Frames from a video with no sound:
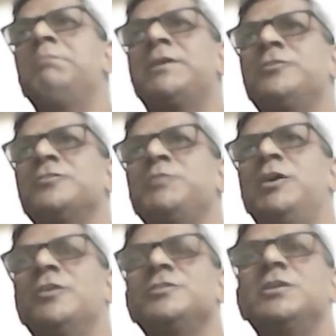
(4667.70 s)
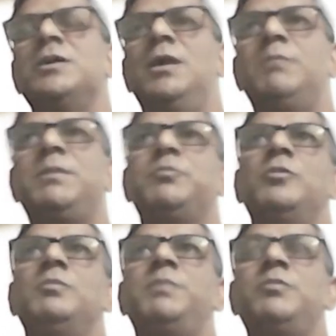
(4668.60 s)
matters because
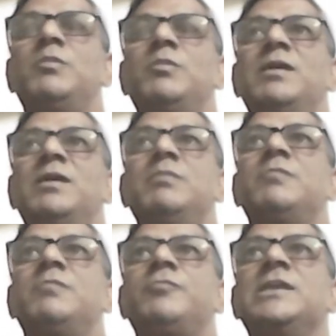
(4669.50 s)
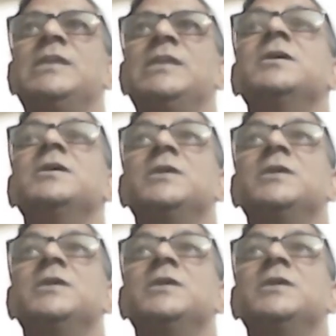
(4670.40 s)
people may feel